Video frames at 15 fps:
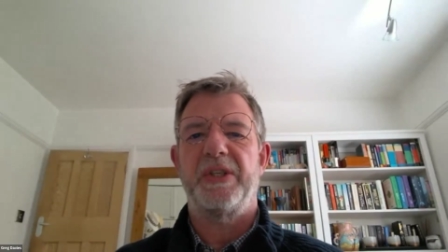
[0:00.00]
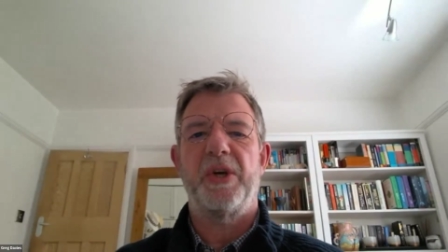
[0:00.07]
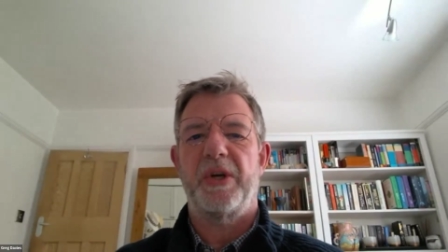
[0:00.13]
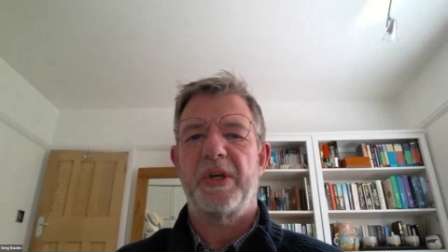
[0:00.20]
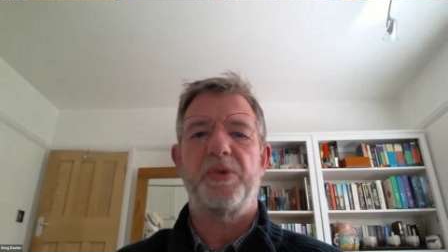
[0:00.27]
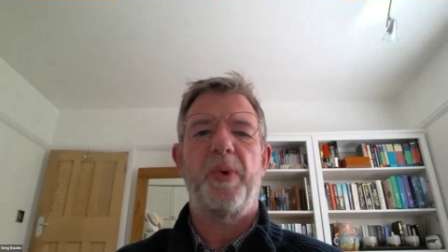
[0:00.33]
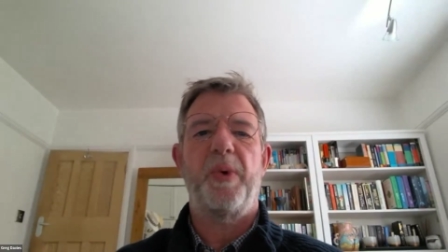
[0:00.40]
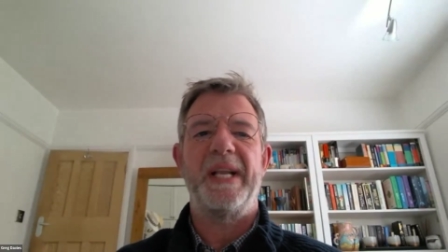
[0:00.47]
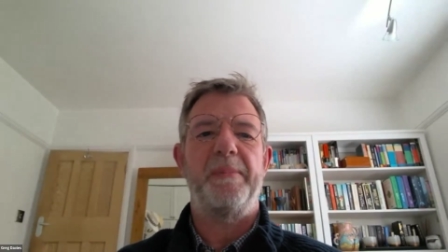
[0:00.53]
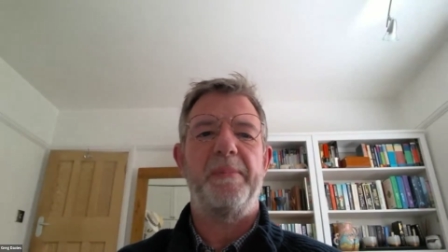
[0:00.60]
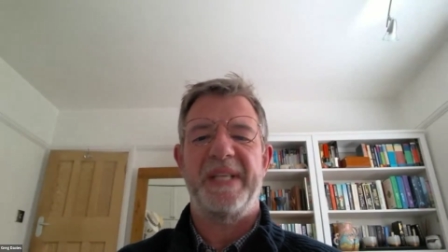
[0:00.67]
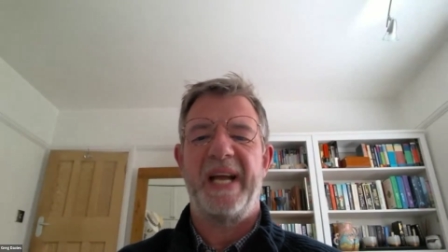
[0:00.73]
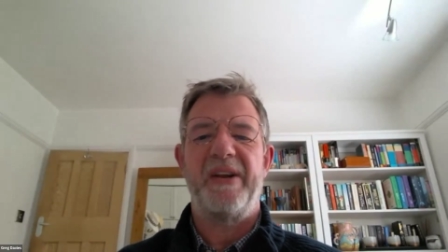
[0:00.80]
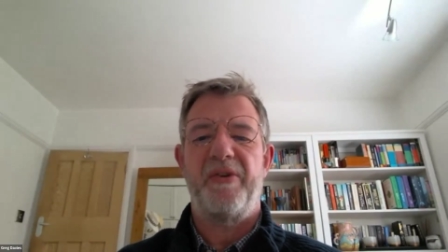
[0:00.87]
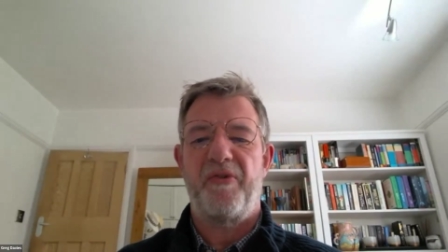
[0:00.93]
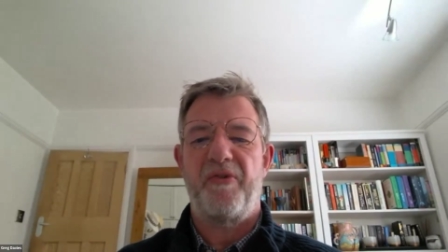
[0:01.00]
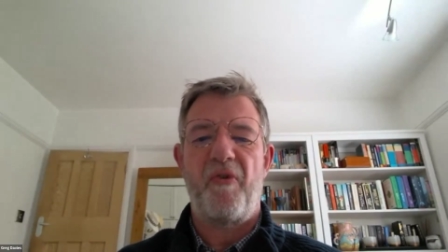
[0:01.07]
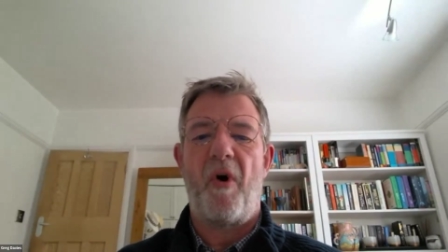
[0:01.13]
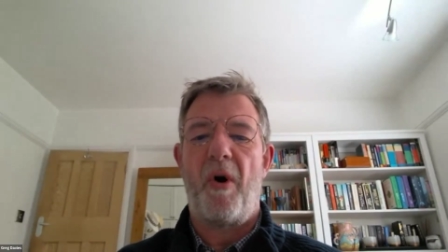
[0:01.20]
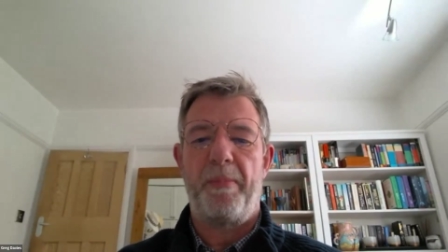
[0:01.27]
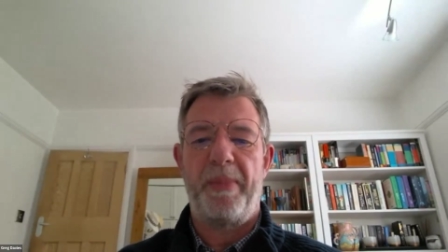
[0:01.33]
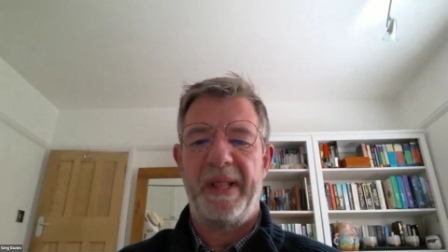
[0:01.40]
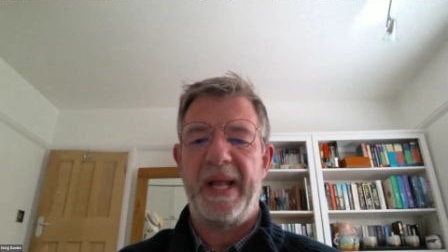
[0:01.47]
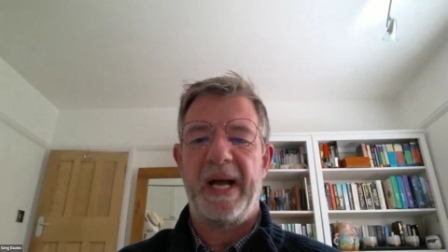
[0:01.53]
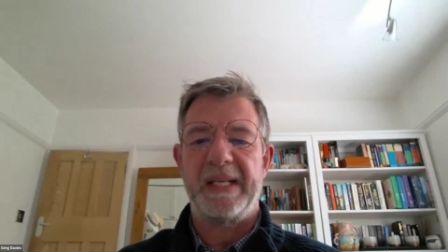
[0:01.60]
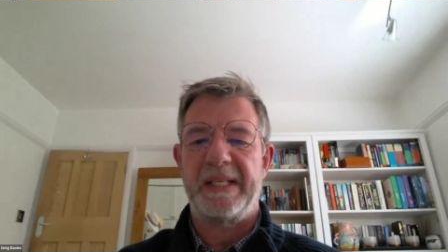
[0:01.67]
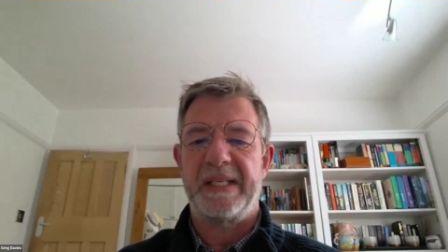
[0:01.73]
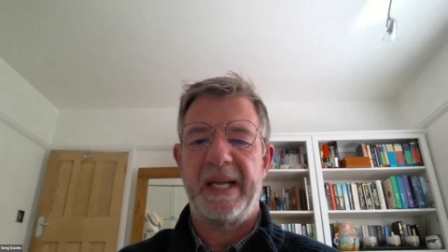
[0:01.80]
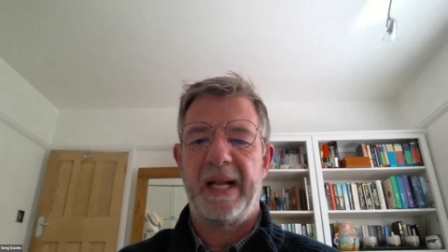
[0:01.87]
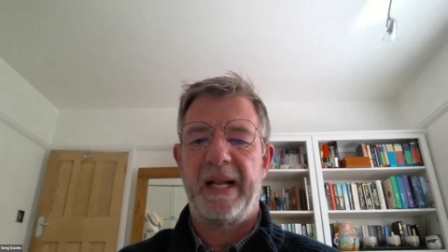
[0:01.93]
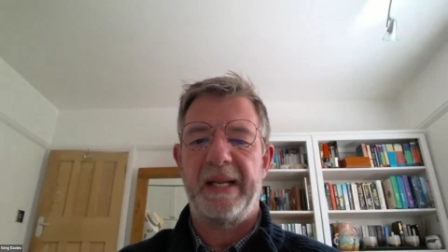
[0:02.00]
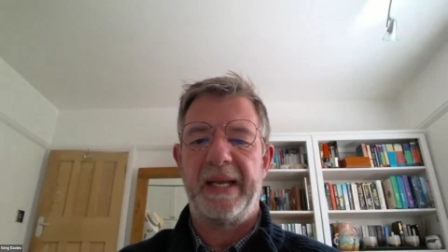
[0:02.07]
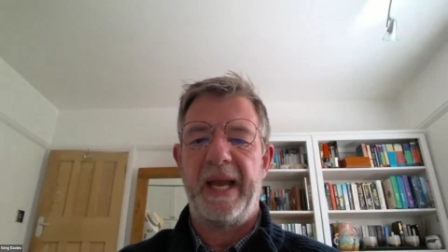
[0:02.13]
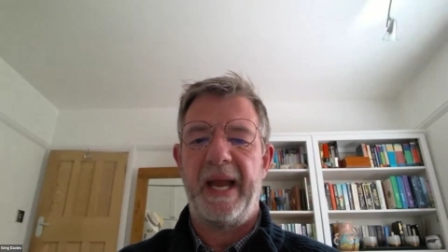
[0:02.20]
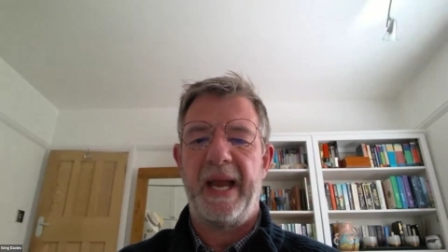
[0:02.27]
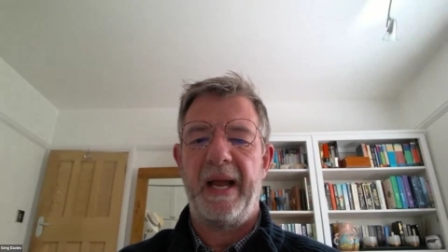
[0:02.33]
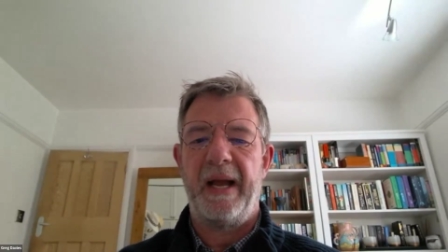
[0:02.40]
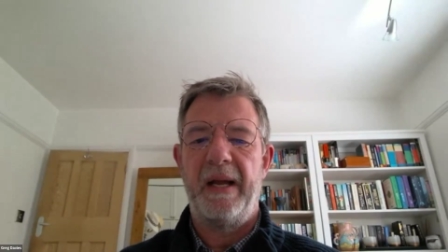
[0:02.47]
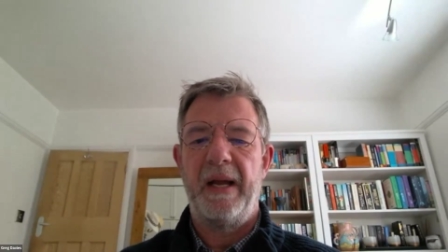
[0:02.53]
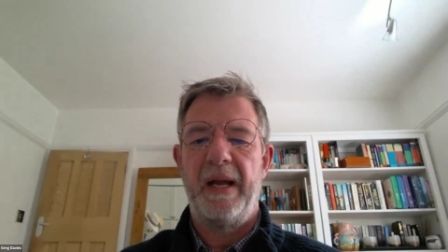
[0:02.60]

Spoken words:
took a 20% drop in that single year.